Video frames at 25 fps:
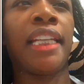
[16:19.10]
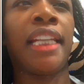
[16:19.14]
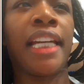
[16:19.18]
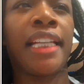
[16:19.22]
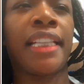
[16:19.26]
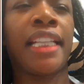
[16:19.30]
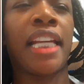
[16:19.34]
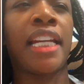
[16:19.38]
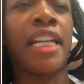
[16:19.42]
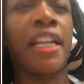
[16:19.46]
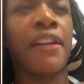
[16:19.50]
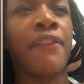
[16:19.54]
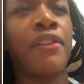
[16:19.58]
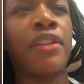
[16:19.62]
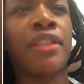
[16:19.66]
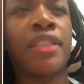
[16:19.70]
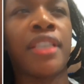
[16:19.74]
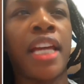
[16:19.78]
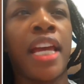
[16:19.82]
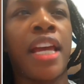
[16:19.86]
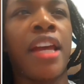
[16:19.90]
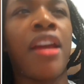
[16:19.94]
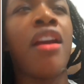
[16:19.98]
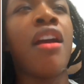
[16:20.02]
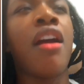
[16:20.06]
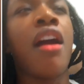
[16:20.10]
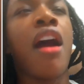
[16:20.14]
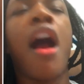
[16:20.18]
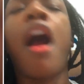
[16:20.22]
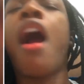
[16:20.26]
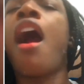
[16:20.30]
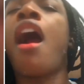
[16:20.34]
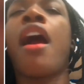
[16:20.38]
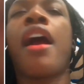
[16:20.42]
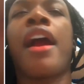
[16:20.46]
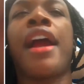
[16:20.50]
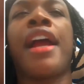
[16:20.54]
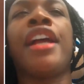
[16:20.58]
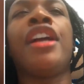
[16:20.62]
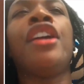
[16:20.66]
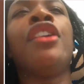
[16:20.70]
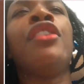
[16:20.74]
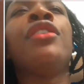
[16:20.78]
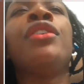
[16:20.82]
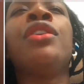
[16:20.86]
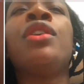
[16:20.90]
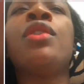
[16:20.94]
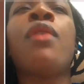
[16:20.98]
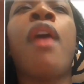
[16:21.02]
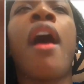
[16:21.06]
they never say, all right,
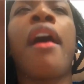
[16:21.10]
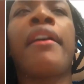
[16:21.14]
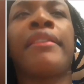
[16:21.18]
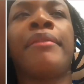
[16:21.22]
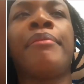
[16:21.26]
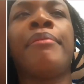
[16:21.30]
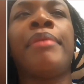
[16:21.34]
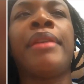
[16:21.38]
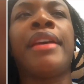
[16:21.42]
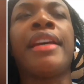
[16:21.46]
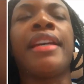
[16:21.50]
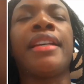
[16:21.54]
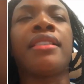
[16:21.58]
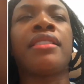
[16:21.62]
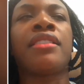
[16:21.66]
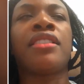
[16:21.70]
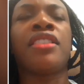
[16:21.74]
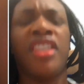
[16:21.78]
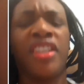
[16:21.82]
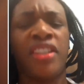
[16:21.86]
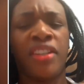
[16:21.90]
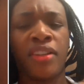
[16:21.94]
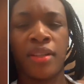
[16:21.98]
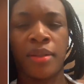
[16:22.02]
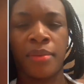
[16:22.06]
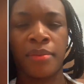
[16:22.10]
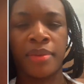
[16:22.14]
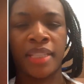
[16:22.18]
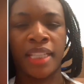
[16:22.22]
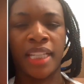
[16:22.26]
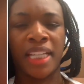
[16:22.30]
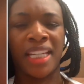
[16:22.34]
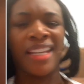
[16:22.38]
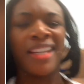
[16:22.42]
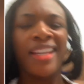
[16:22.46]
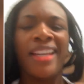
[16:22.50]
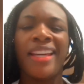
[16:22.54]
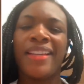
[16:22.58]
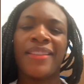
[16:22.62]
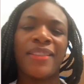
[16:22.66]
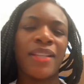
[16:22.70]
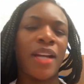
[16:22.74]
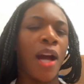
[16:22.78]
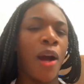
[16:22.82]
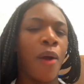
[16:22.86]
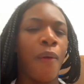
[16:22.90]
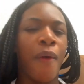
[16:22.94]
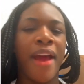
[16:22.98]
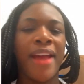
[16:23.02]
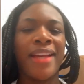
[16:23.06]
you are the best. You know what I'm saying? It's
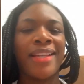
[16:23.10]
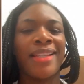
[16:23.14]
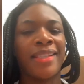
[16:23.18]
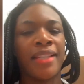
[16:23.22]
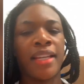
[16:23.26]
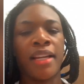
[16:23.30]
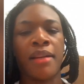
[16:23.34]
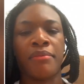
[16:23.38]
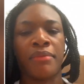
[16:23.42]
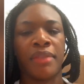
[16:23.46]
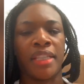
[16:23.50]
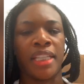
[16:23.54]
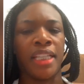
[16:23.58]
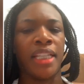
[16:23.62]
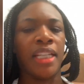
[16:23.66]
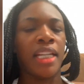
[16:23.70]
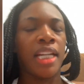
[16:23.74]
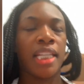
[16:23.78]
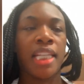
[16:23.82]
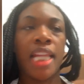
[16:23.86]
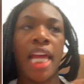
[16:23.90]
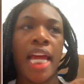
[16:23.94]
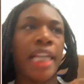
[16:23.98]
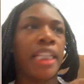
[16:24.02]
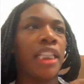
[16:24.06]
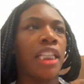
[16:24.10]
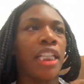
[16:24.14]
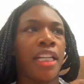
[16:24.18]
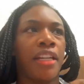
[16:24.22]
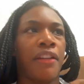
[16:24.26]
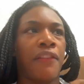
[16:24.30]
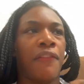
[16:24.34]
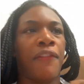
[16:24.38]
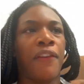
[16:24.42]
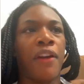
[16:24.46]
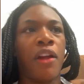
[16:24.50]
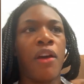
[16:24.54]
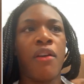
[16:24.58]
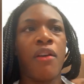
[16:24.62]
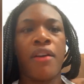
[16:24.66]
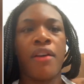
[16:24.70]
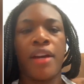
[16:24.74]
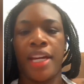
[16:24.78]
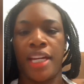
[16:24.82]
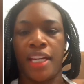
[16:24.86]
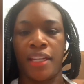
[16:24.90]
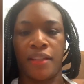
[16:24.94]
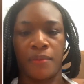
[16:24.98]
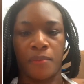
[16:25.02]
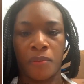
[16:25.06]
always something. Like, look at
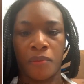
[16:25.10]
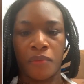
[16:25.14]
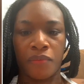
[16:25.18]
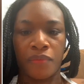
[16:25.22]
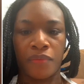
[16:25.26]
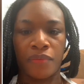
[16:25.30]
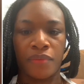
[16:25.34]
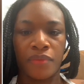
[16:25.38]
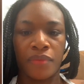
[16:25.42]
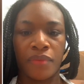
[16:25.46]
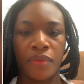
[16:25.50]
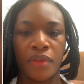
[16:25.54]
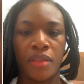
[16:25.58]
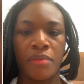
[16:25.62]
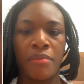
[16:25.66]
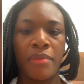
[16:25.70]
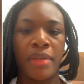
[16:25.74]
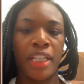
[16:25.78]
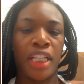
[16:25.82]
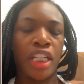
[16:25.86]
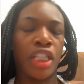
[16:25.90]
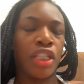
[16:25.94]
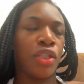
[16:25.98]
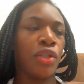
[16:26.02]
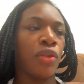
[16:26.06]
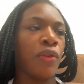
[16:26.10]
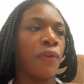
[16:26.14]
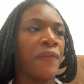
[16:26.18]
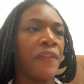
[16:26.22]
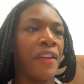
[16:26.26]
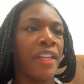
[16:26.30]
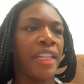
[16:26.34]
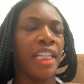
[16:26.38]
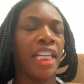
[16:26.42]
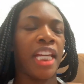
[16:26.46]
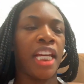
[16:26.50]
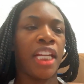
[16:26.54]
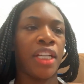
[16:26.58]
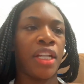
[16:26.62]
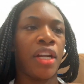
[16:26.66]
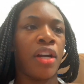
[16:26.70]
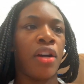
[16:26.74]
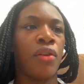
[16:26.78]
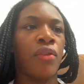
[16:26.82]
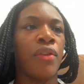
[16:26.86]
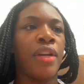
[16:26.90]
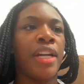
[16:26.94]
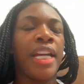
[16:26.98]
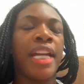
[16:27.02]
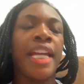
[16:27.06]
Floyd. Man, this dude
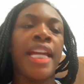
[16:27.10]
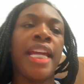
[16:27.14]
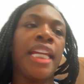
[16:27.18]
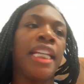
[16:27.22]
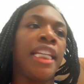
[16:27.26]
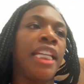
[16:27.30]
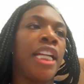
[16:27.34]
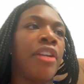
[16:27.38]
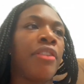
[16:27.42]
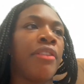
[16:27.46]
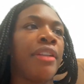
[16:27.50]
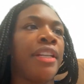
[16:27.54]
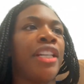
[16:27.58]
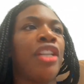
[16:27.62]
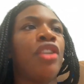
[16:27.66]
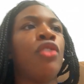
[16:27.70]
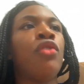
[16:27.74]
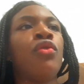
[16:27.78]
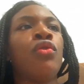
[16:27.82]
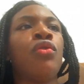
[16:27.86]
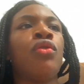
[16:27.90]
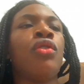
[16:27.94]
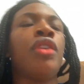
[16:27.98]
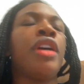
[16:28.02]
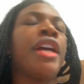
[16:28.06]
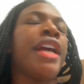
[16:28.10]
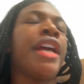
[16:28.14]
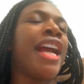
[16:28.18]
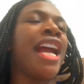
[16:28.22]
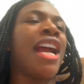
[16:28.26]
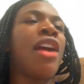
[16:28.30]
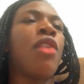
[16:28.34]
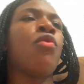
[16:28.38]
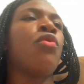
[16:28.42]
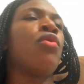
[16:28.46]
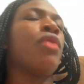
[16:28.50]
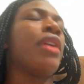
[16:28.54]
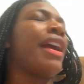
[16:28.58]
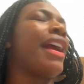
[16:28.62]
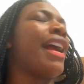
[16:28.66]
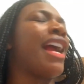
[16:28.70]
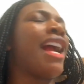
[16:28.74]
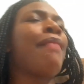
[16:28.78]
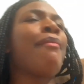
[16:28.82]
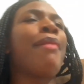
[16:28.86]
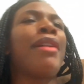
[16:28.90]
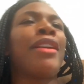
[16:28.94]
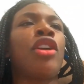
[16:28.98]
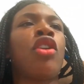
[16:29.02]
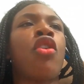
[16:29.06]
50-0. He literally,
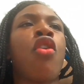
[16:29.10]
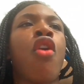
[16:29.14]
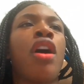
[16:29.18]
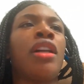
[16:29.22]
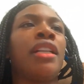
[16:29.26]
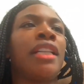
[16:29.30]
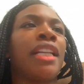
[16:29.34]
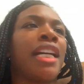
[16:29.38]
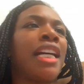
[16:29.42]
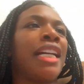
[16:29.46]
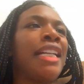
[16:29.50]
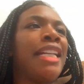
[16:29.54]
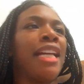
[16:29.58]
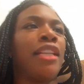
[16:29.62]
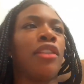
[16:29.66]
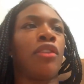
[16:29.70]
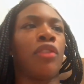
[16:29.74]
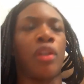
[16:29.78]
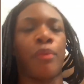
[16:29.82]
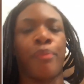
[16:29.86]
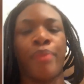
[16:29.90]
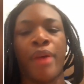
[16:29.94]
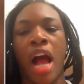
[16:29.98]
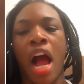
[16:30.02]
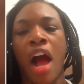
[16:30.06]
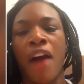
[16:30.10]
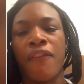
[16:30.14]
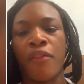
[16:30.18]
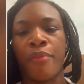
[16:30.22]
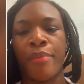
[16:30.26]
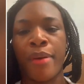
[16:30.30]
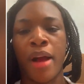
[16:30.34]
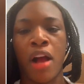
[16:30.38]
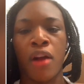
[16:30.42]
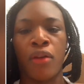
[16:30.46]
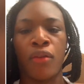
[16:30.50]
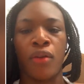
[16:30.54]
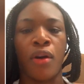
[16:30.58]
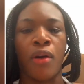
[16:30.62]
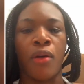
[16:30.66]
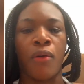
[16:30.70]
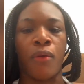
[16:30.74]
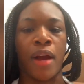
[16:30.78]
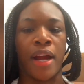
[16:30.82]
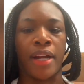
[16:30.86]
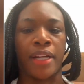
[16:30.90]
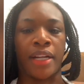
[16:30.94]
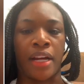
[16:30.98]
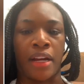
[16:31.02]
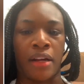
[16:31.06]
everybody calling Canelo the pound-for-pound GOAT
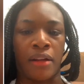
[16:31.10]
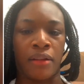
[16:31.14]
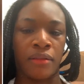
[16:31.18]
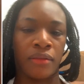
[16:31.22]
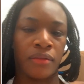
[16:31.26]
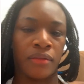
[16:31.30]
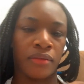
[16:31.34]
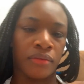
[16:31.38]
right now.